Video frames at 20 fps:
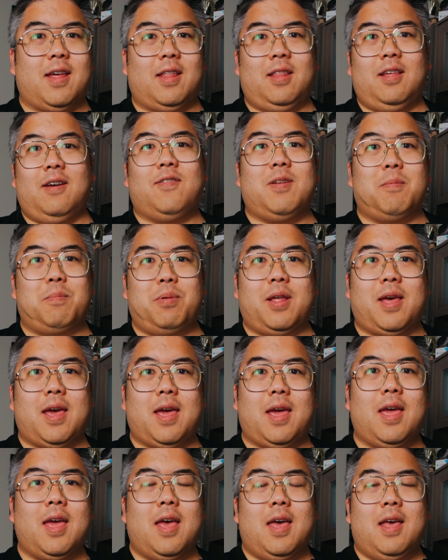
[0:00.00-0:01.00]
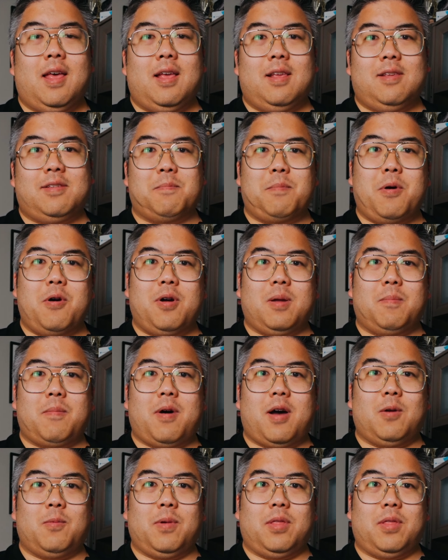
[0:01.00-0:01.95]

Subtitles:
I'd love to play some Pokemon